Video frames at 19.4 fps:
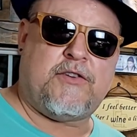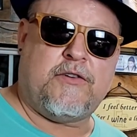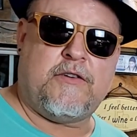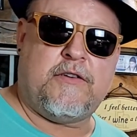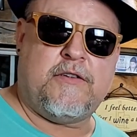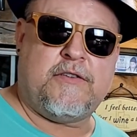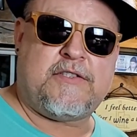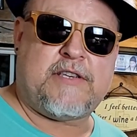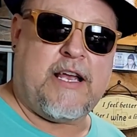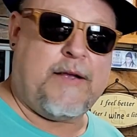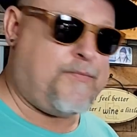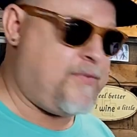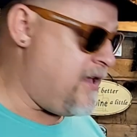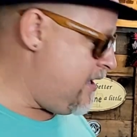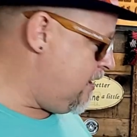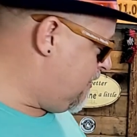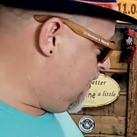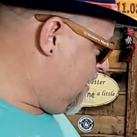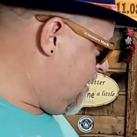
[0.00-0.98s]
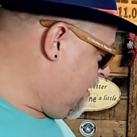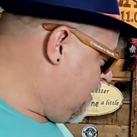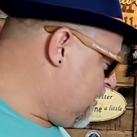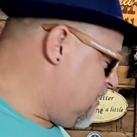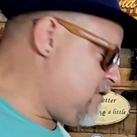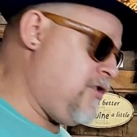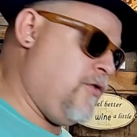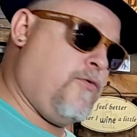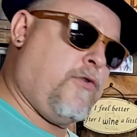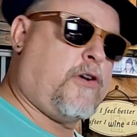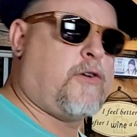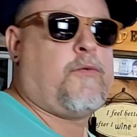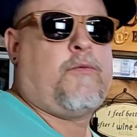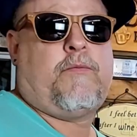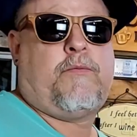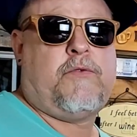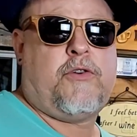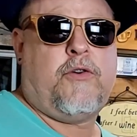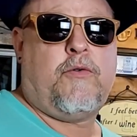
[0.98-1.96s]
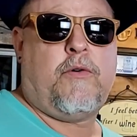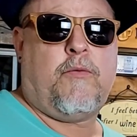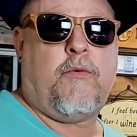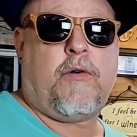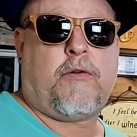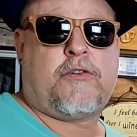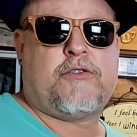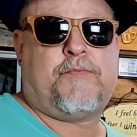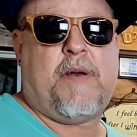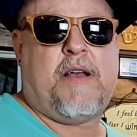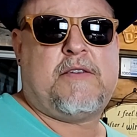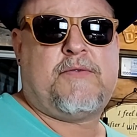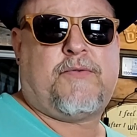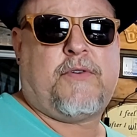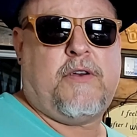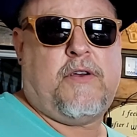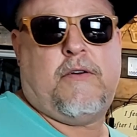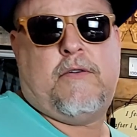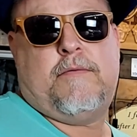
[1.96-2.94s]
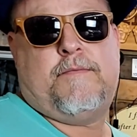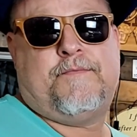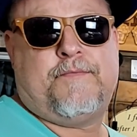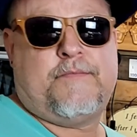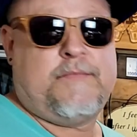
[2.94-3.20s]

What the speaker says: you to do the same thing. Just do what works best for you.